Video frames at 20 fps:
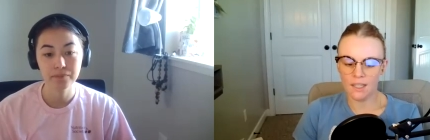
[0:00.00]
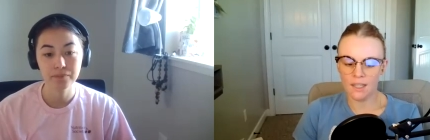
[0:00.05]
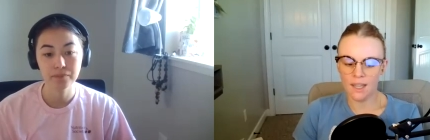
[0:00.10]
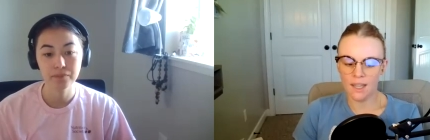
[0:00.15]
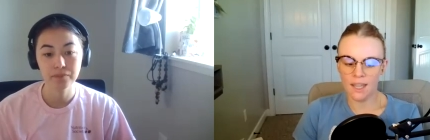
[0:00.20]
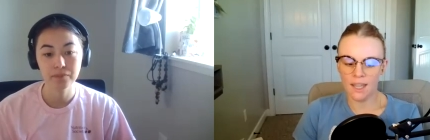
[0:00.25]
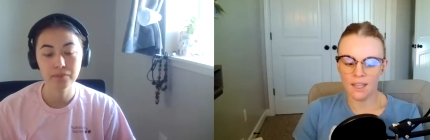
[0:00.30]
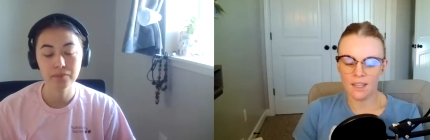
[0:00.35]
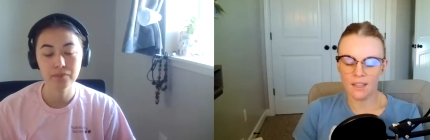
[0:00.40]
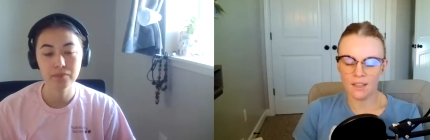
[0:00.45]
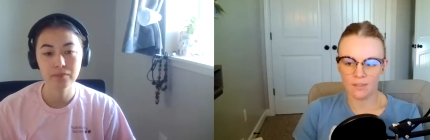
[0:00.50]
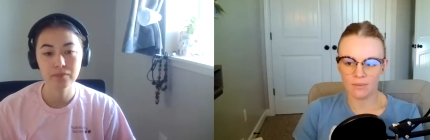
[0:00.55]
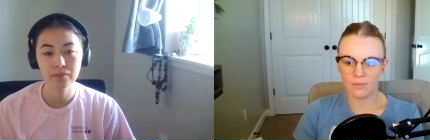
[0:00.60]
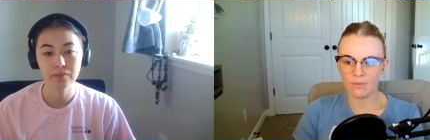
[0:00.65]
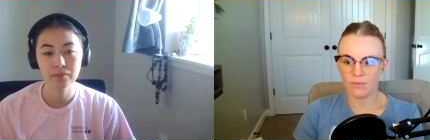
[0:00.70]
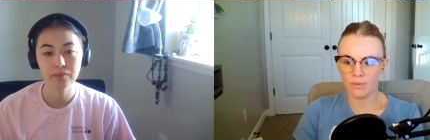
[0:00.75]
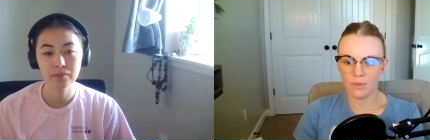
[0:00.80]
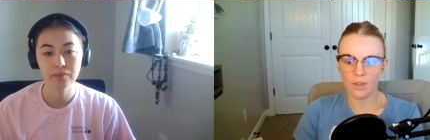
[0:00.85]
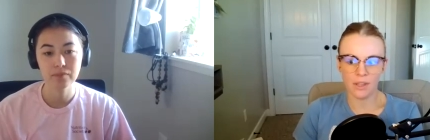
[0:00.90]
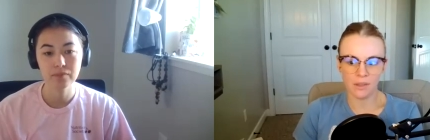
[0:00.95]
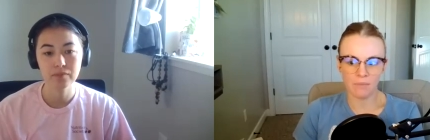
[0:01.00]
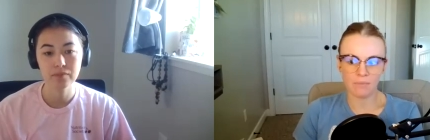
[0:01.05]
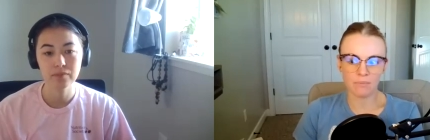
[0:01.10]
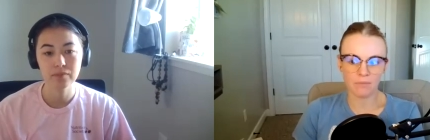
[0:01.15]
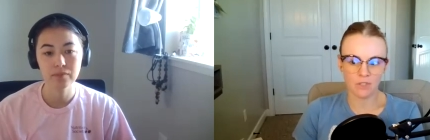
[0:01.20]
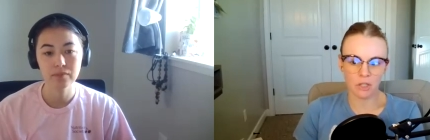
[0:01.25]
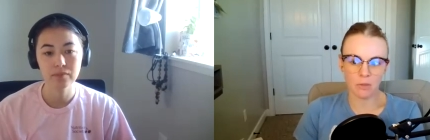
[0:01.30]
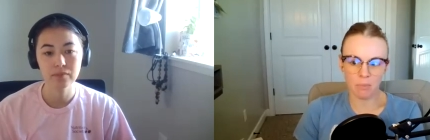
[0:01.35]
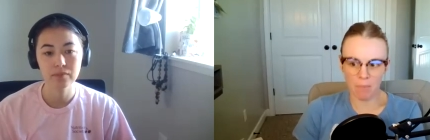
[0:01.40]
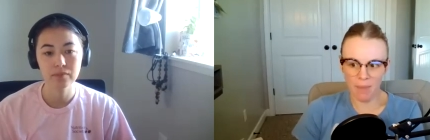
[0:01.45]
Speaker 1: like
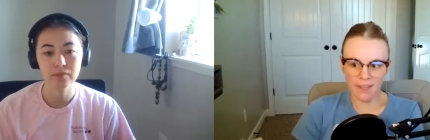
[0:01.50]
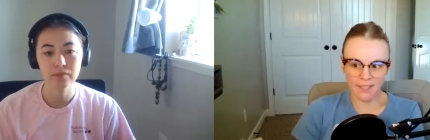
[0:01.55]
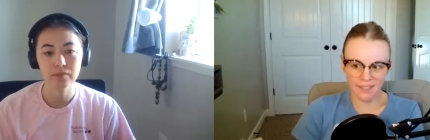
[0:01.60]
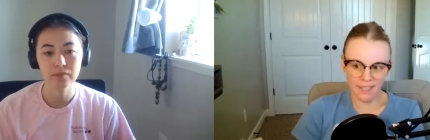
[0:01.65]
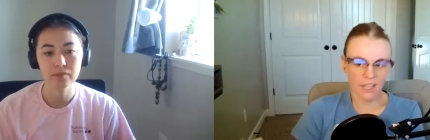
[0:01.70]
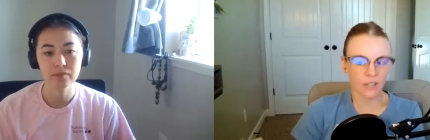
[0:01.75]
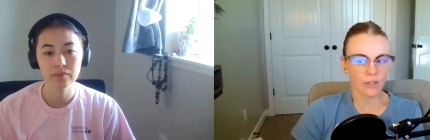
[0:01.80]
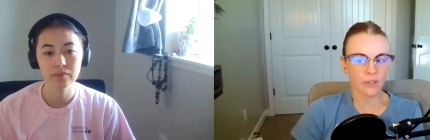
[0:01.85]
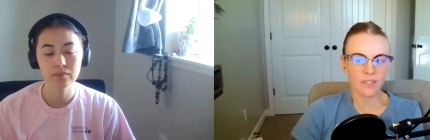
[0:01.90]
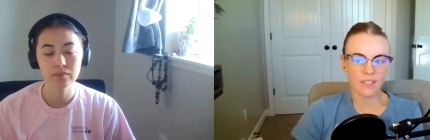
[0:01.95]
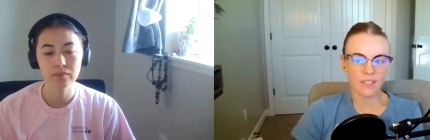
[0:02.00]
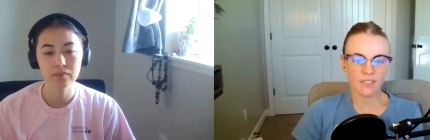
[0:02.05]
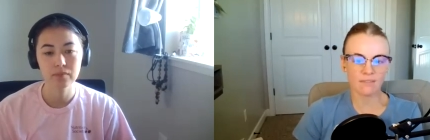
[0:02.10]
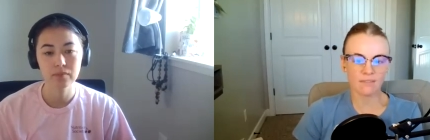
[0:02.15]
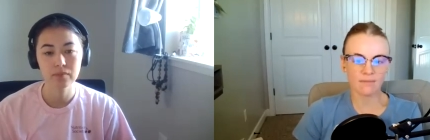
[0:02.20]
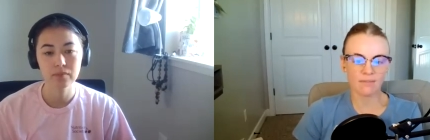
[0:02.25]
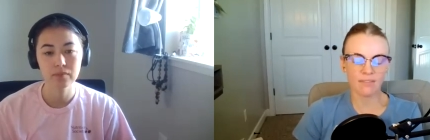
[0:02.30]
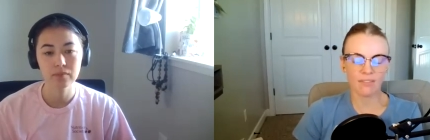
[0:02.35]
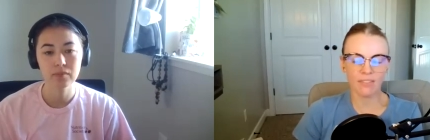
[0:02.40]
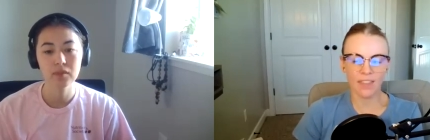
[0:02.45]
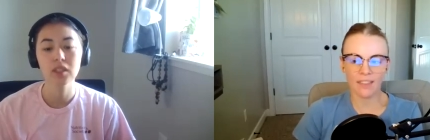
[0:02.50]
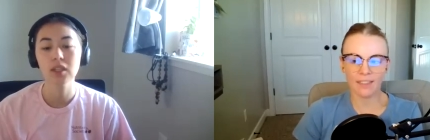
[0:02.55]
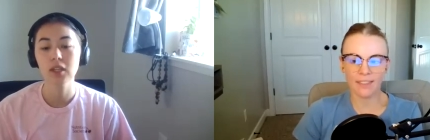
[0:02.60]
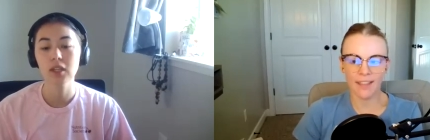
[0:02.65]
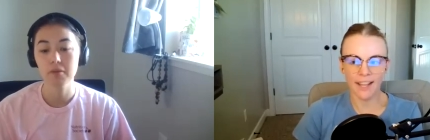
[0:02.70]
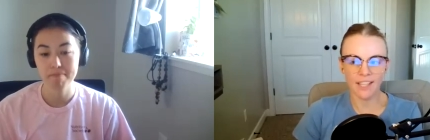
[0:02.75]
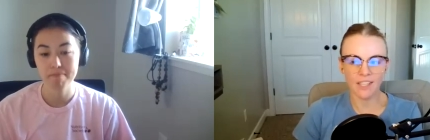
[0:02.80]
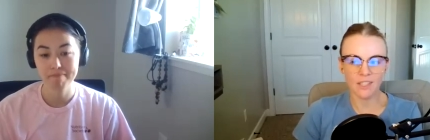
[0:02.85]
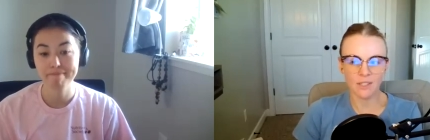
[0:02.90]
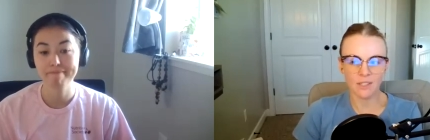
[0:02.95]
to make sales, like
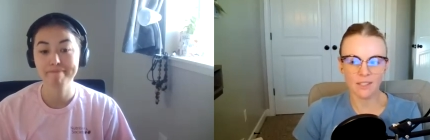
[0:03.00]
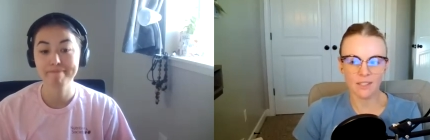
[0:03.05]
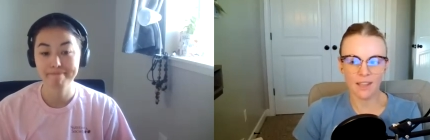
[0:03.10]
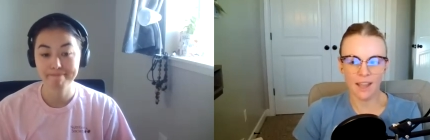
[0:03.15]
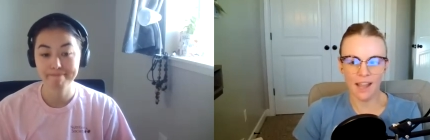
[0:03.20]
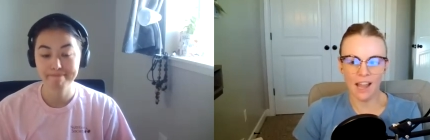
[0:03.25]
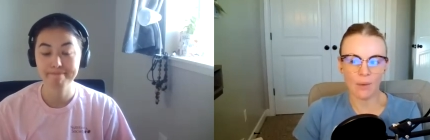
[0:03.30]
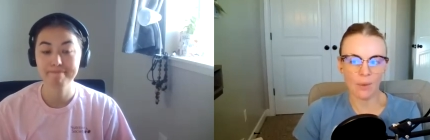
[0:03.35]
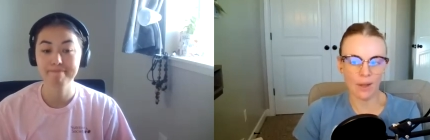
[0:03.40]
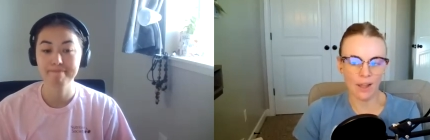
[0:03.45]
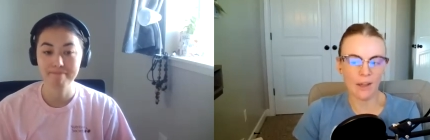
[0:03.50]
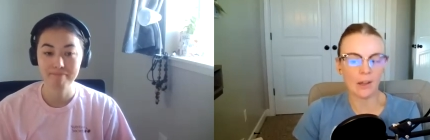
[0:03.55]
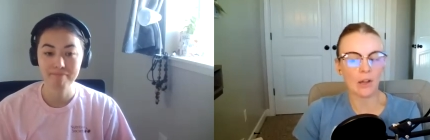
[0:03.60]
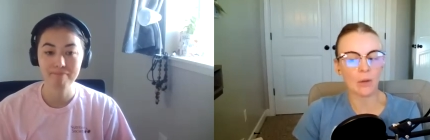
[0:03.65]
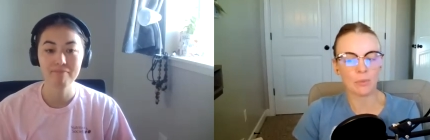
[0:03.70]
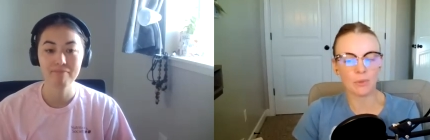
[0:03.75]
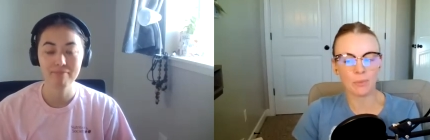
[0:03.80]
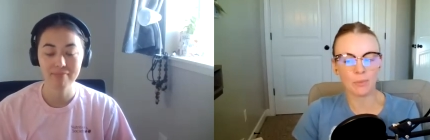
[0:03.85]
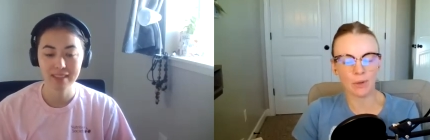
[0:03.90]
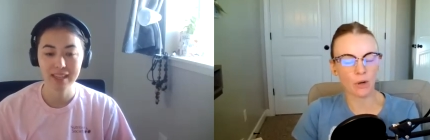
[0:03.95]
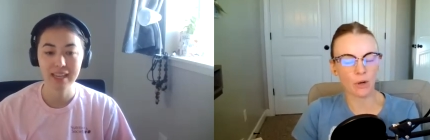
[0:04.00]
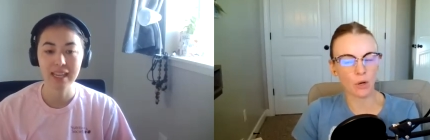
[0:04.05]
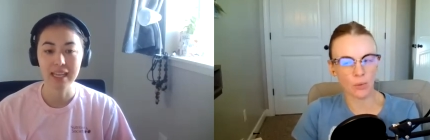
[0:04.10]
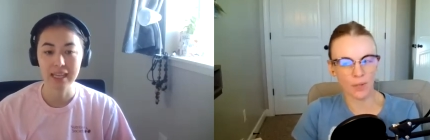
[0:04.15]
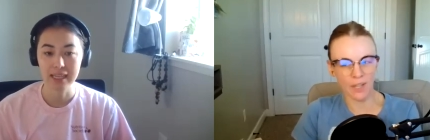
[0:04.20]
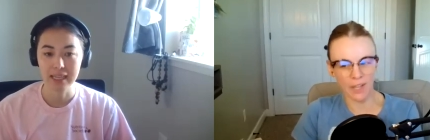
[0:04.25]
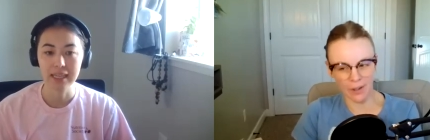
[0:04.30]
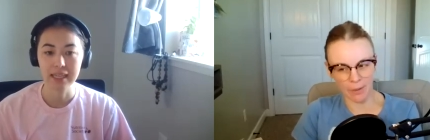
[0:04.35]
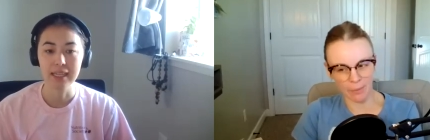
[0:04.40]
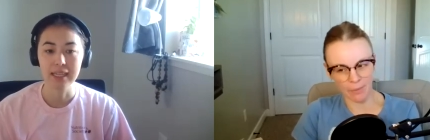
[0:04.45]
that's how it helps, but it
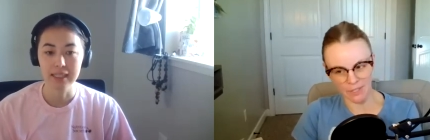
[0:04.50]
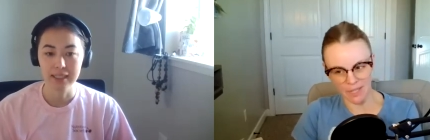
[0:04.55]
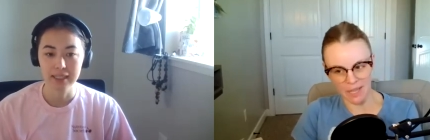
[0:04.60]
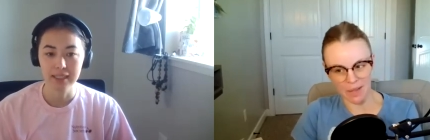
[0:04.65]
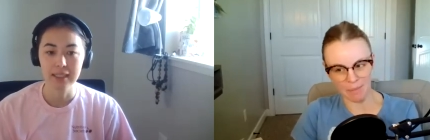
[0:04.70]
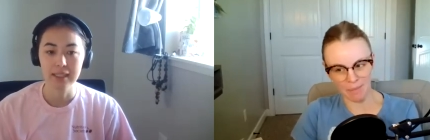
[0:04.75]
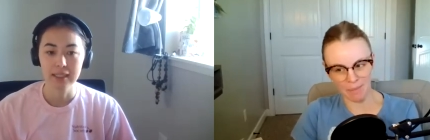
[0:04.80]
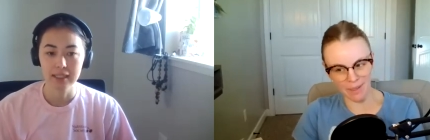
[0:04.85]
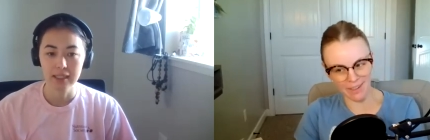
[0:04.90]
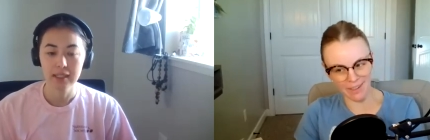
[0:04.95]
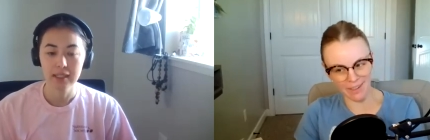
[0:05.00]
only helps them.